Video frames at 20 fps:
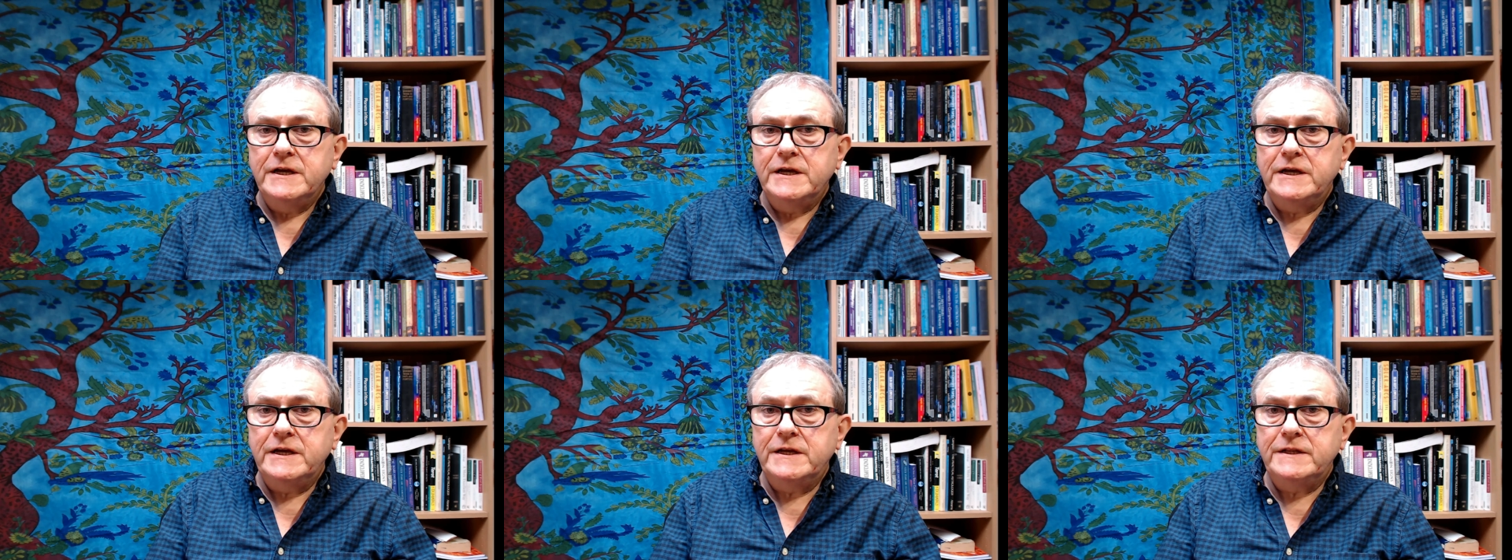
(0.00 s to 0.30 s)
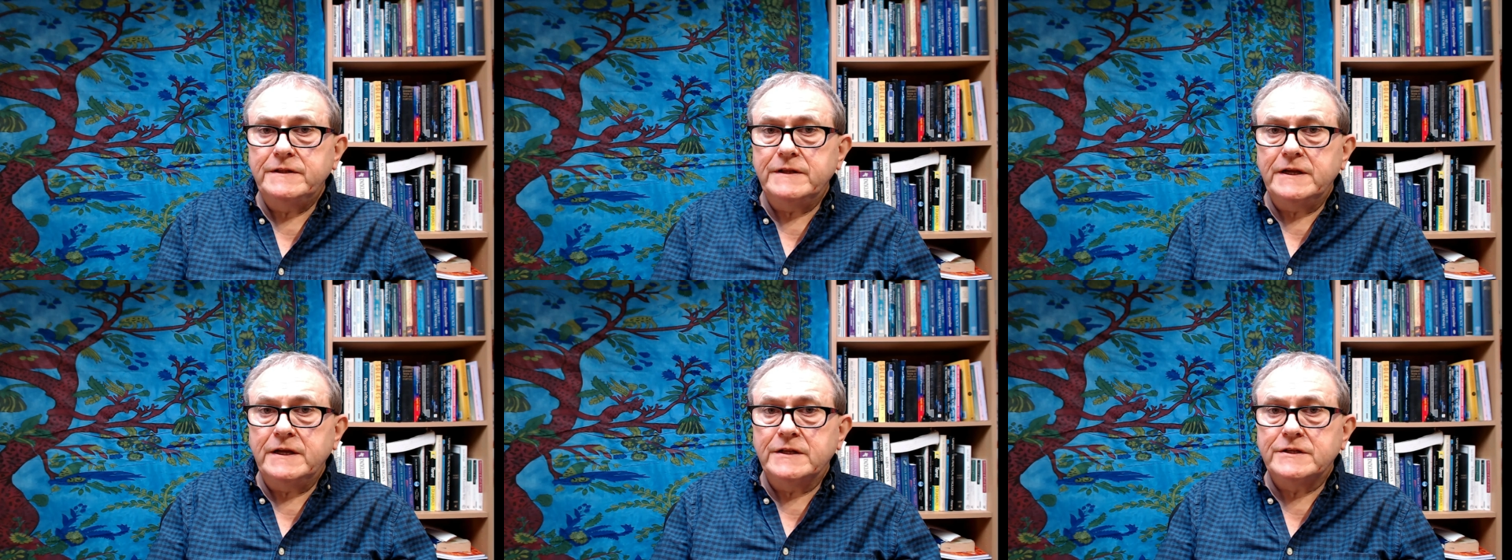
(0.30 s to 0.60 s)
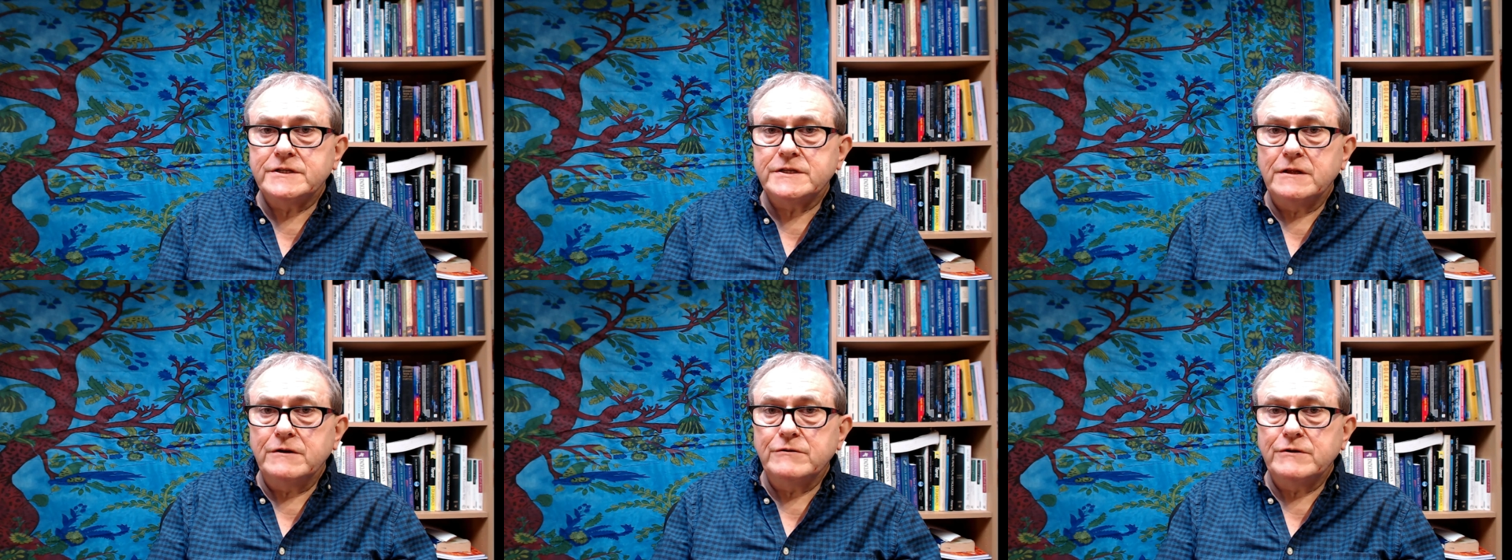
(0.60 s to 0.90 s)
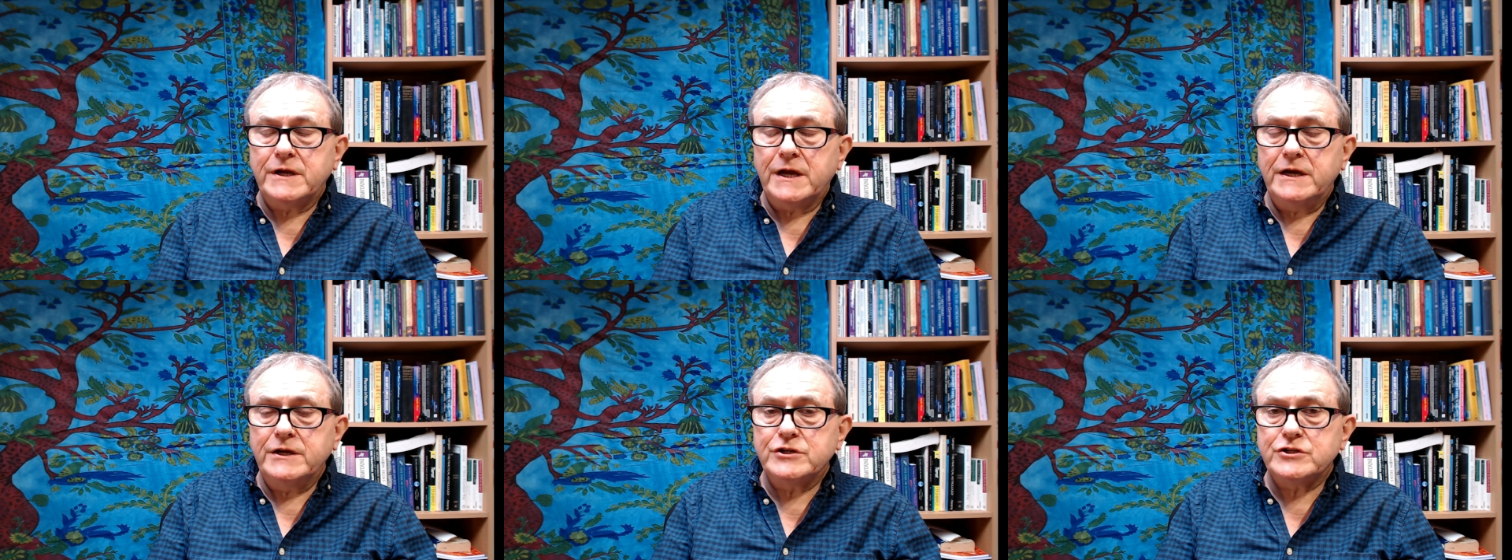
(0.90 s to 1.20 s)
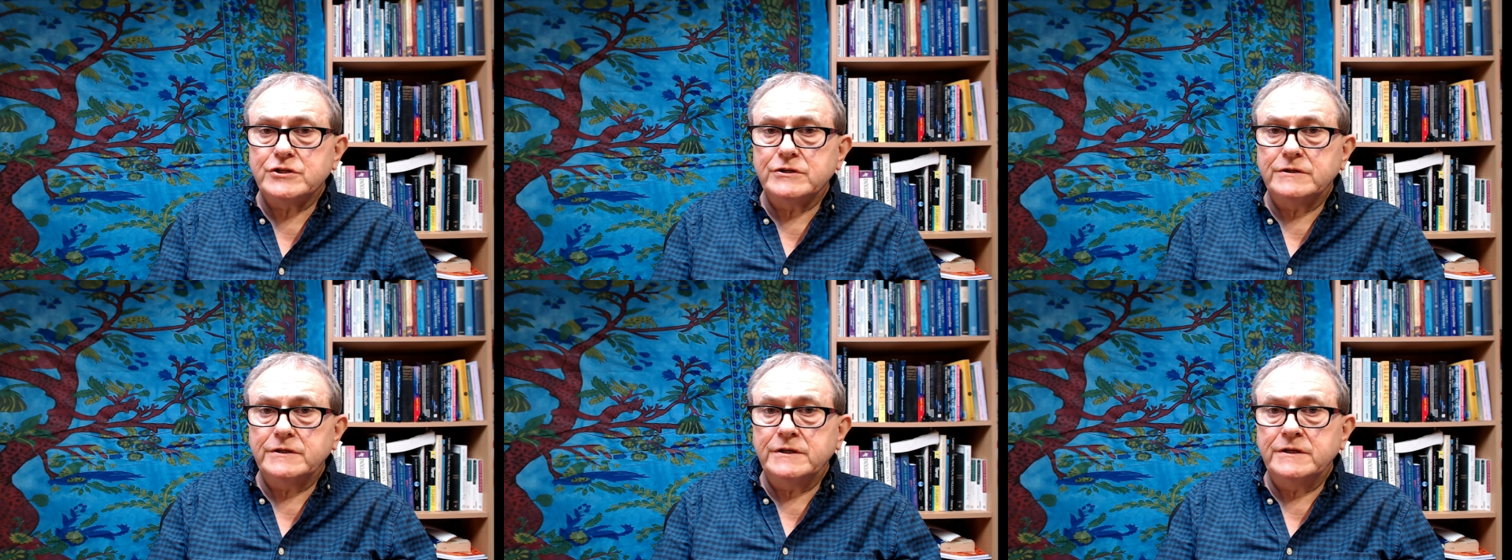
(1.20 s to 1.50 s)
in its
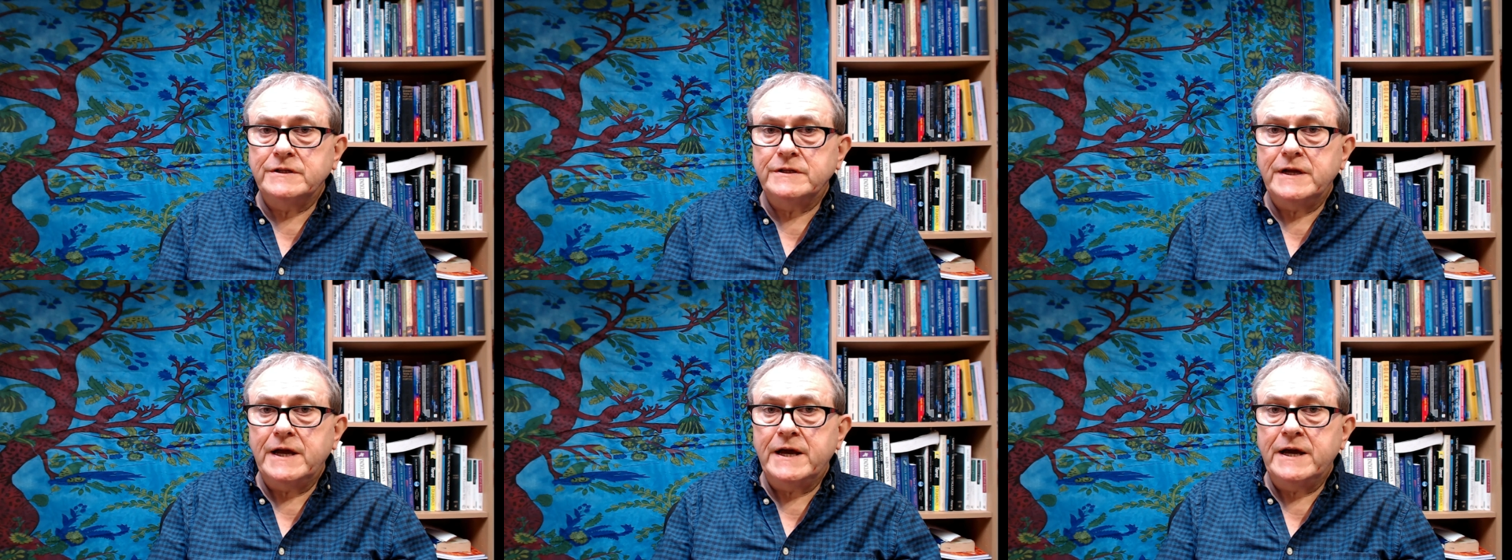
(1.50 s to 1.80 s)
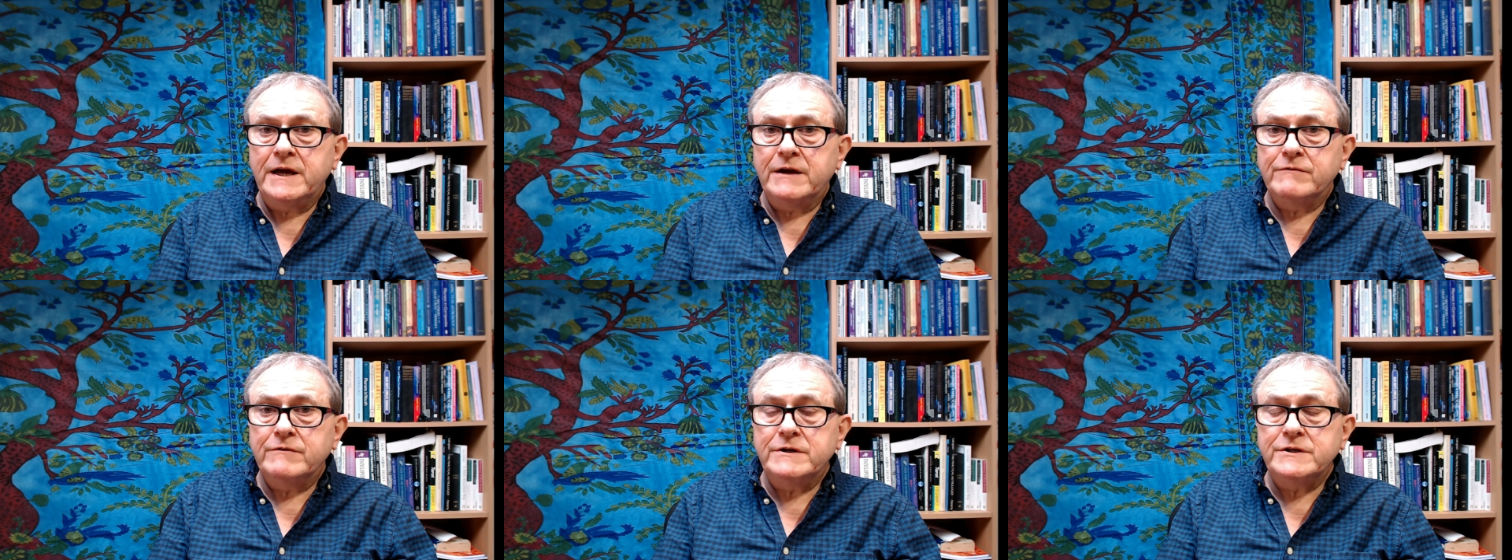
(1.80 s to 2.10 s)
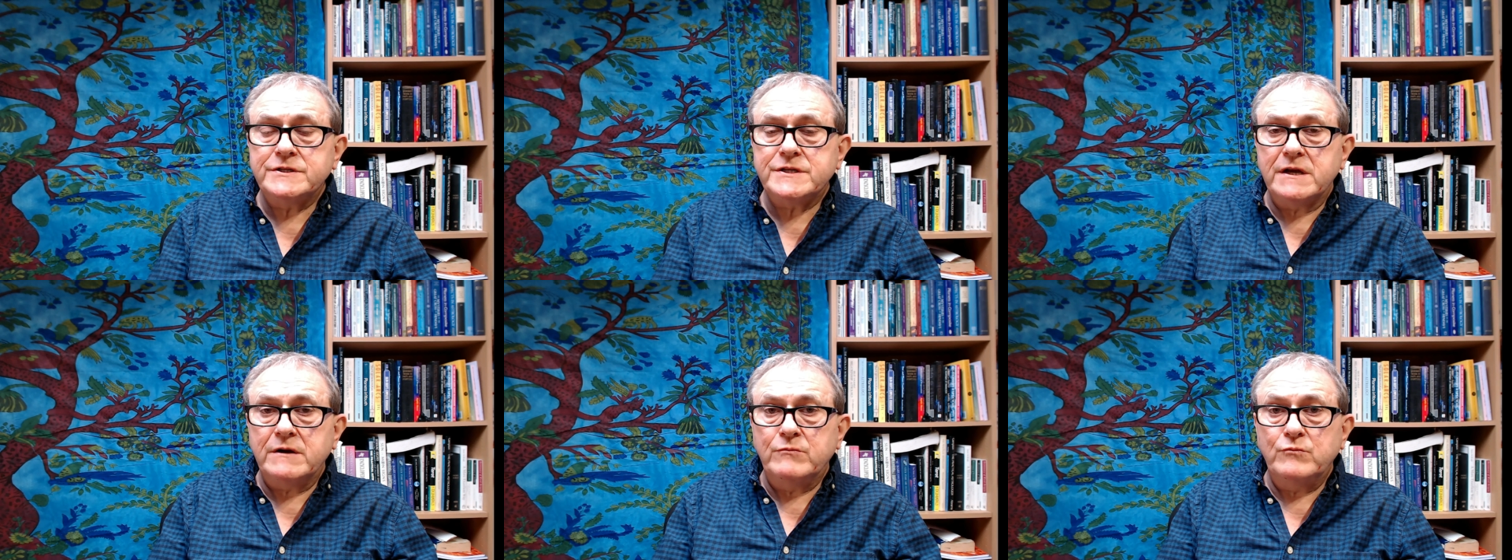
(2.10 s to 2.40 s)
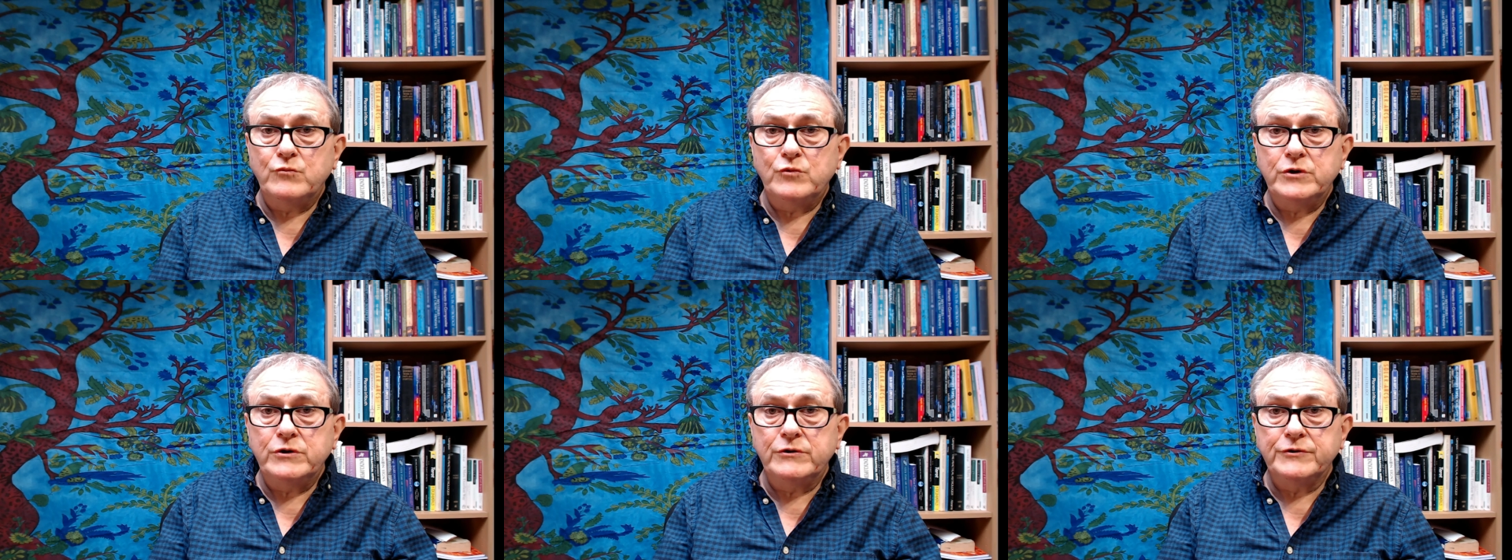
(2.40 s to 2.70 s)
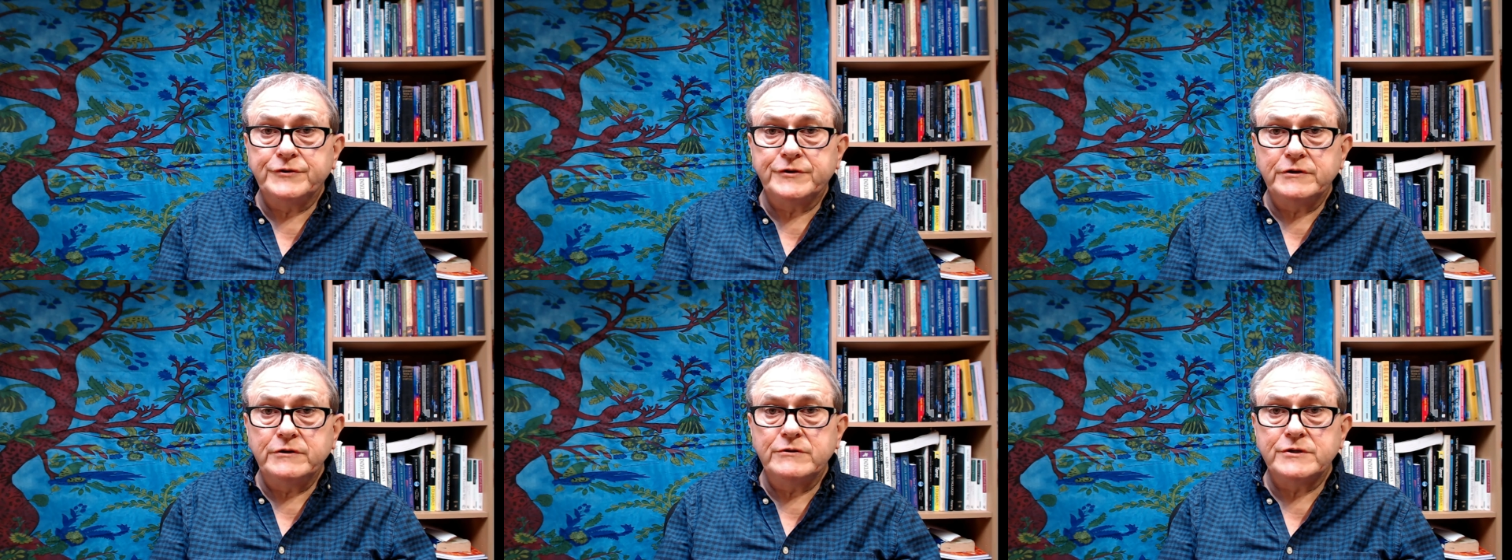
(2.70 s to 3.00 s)
location in Aries and
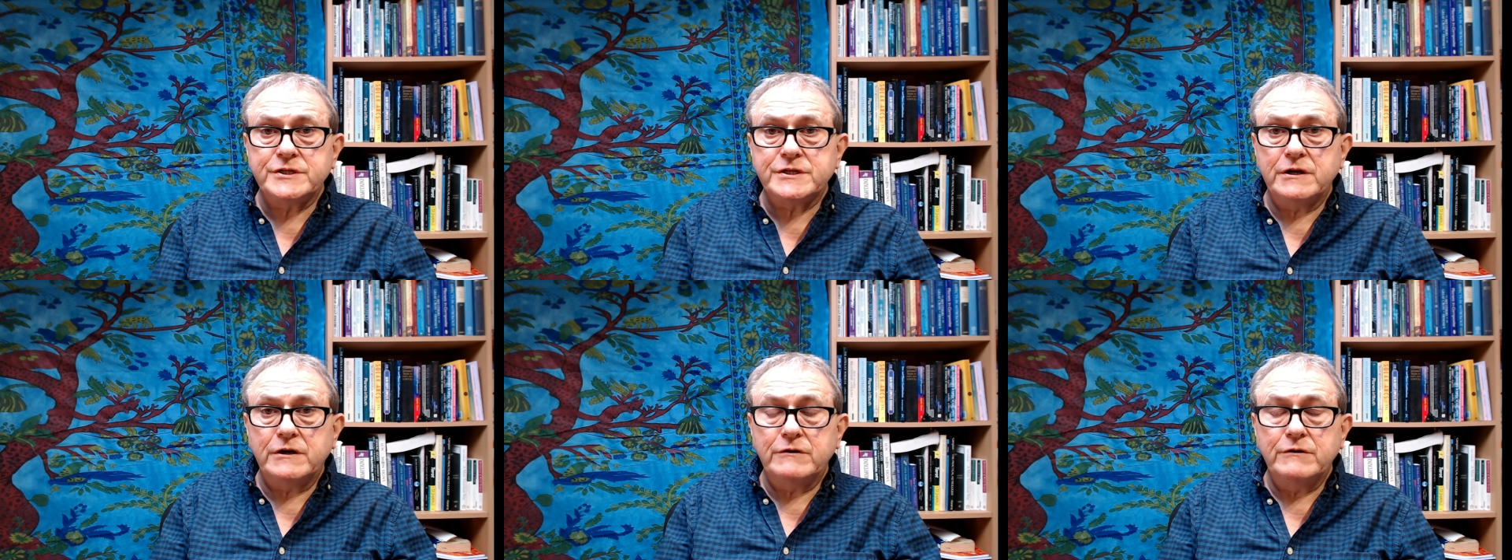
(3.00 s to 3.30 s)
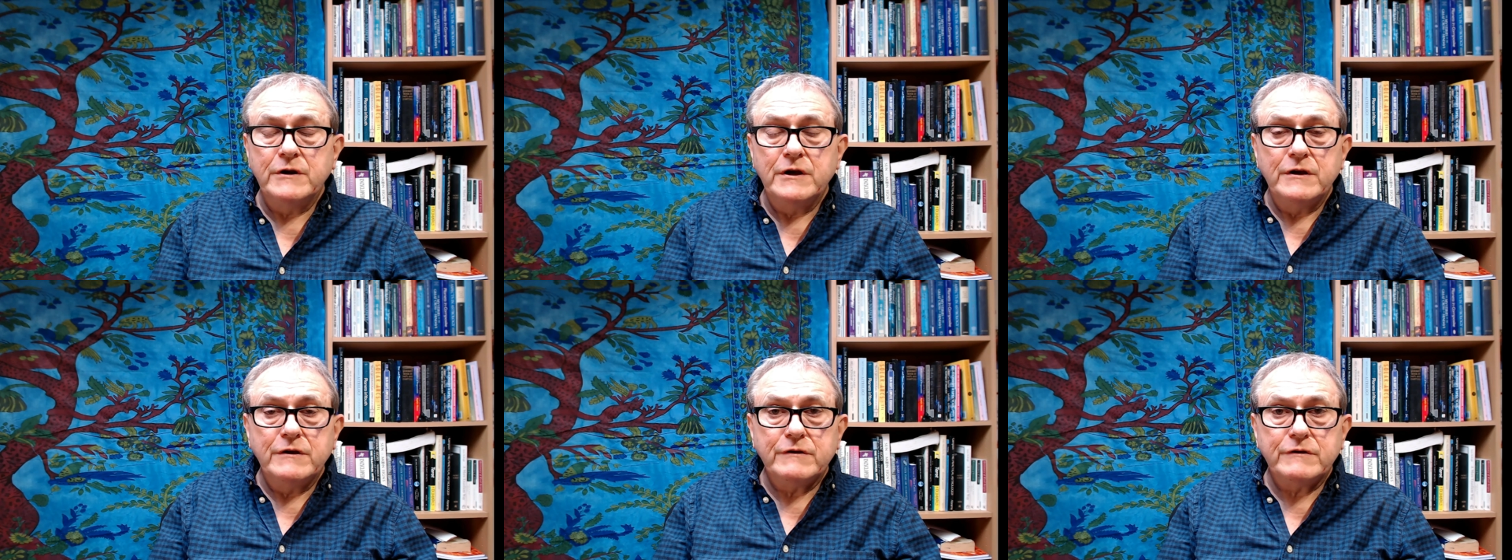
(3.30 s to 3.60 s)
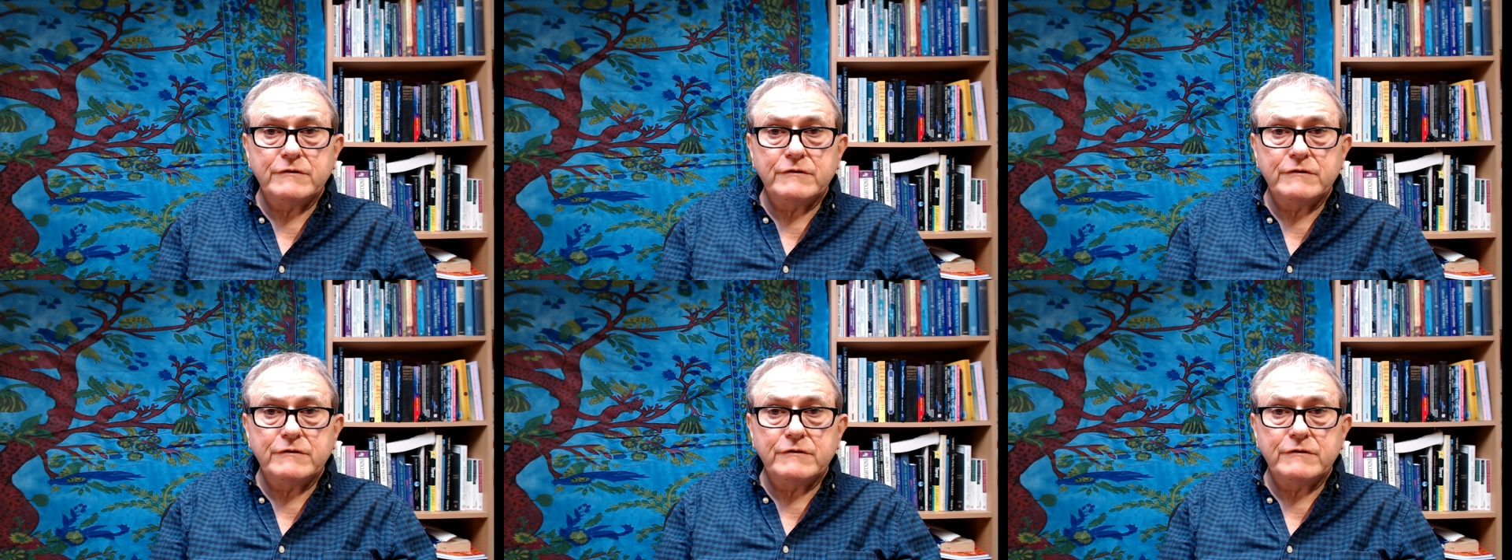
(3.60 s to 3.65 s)
will do so